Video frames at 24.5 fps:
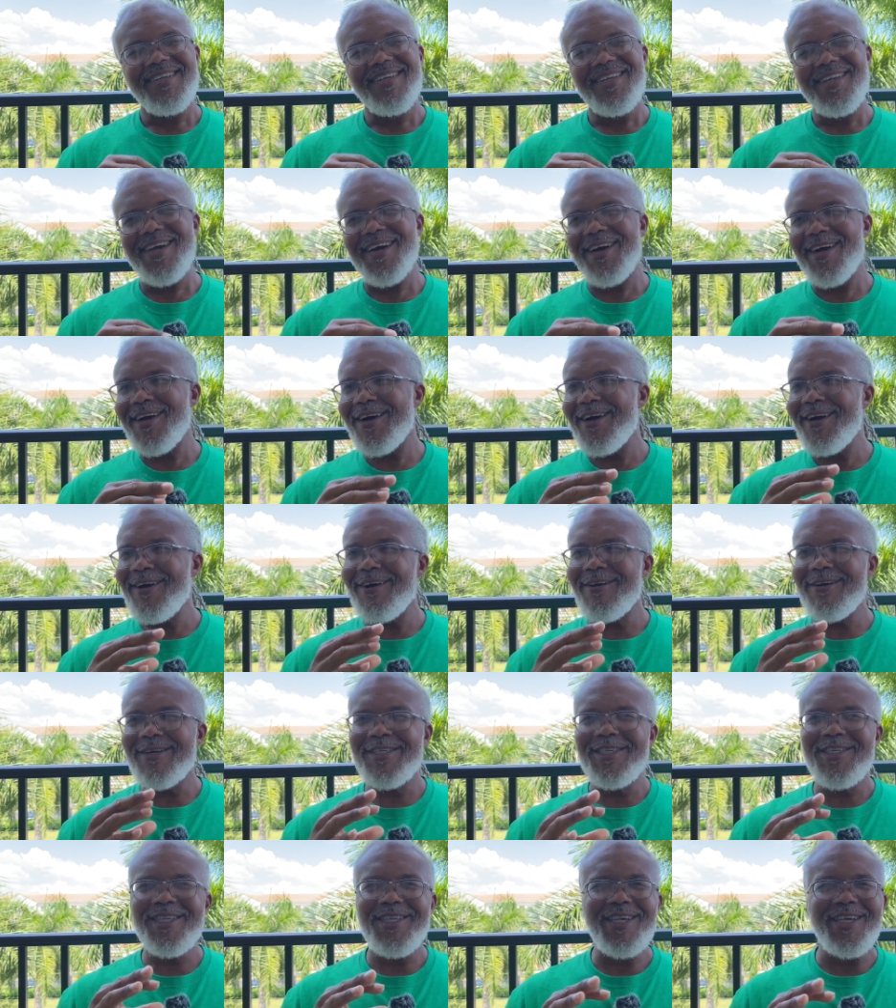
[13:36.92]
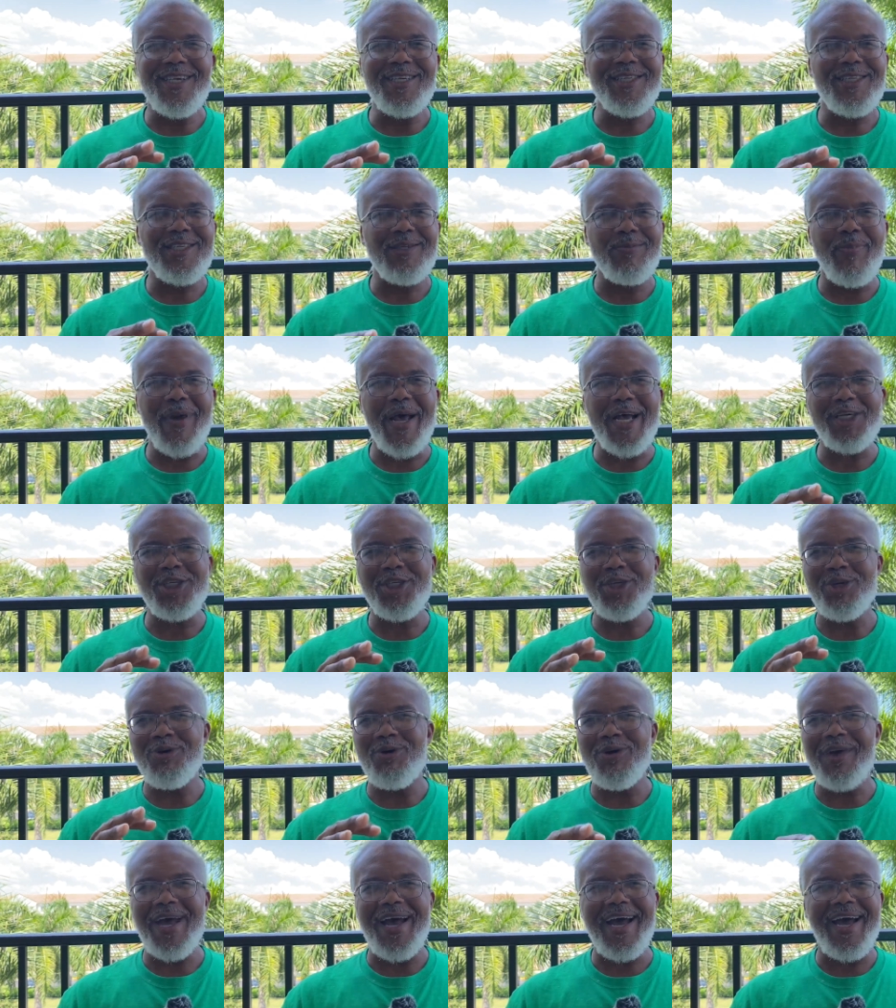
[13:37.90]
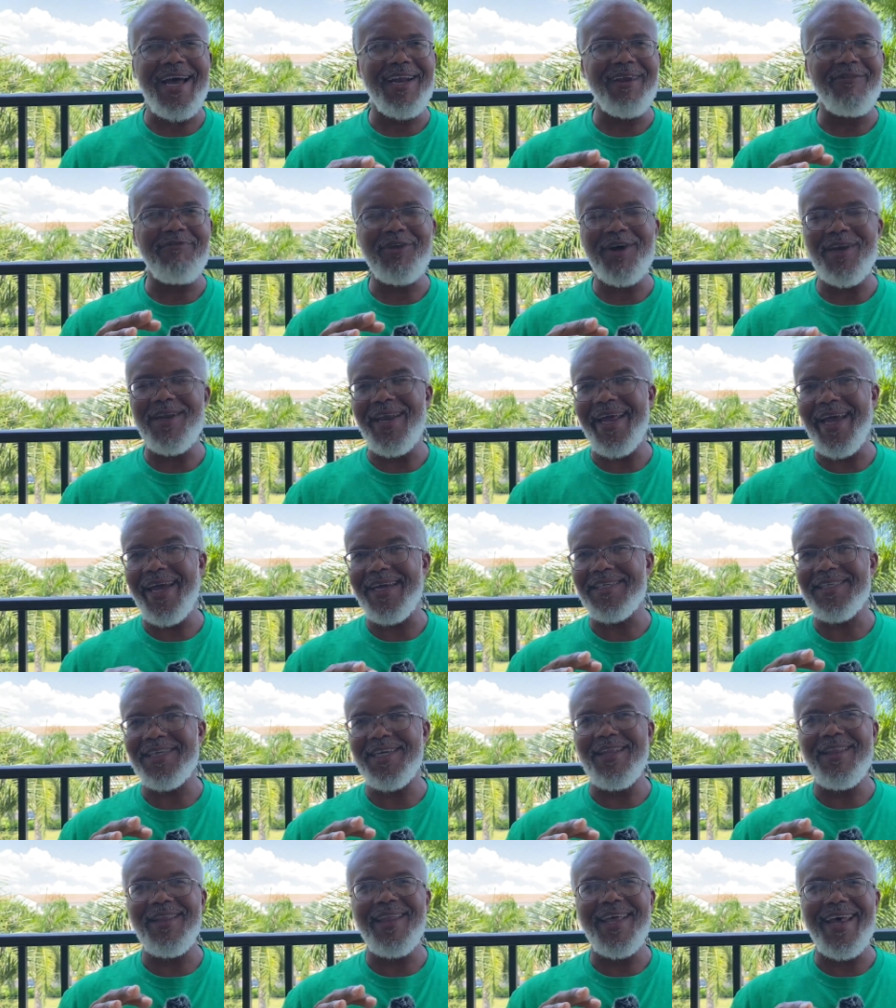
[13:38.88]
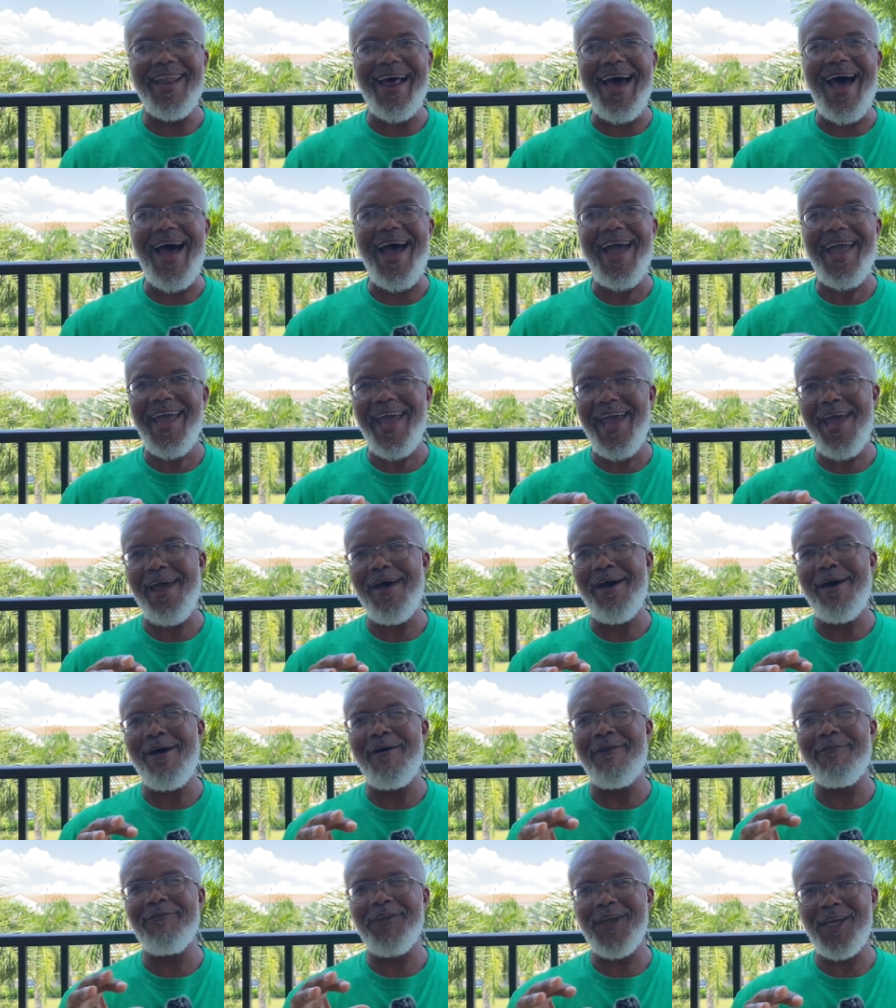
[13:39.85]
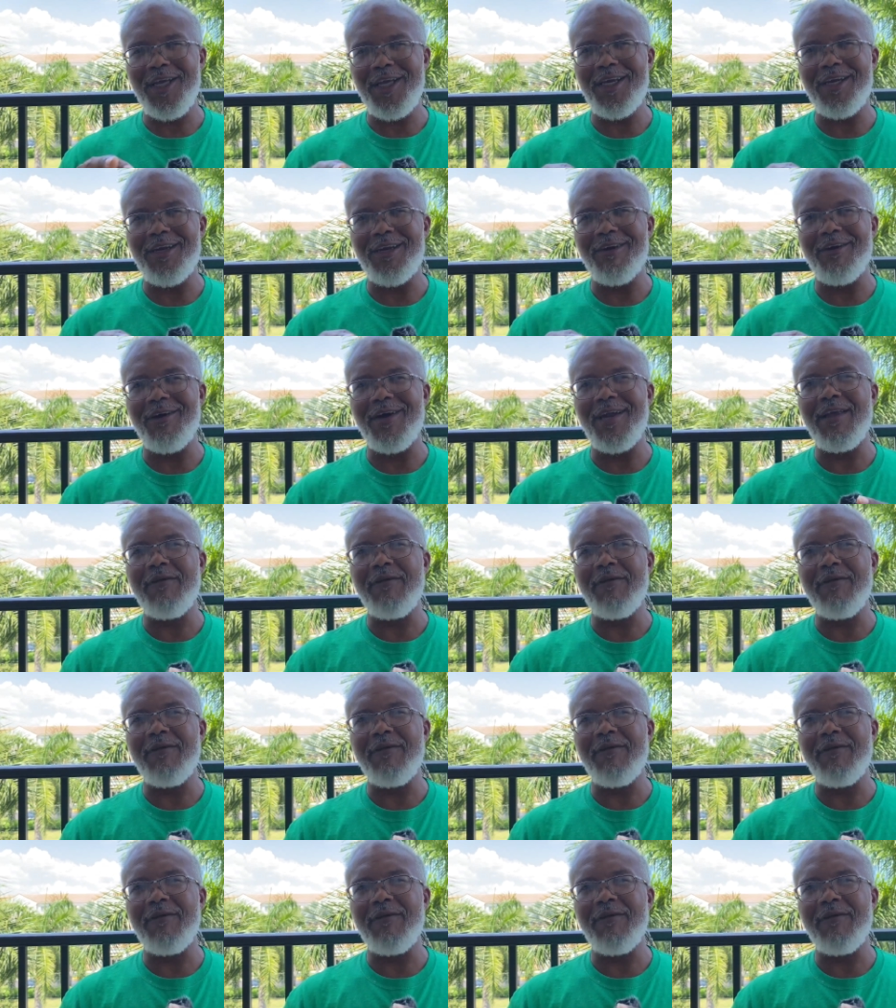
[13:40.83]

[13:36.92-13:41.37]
there's this special kind of connection that I have here.